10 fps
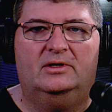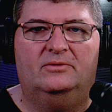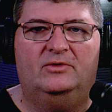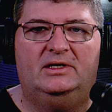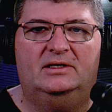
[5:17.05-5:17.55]

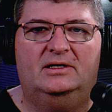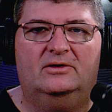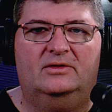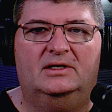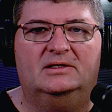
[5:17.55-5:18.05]
and we can hear
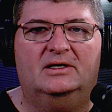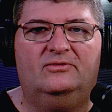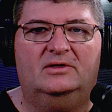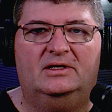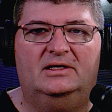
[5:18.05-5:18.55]
that it
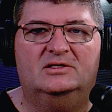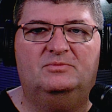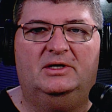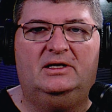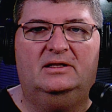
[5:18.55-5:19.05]
definitely is
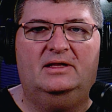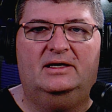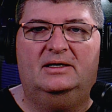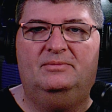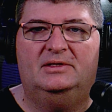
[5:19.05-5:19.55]
picking
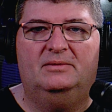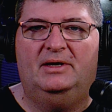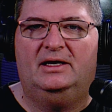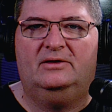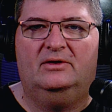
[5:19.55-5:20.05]
that up in the
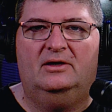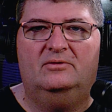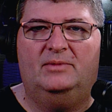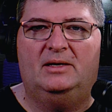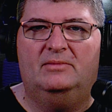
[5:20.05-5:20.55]

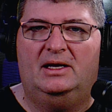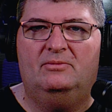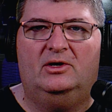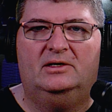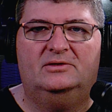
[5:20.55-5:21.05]
background by my
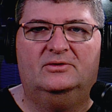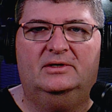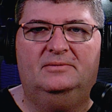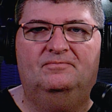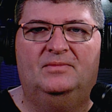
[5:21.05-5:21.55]

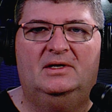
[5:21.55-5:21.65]
monitoring.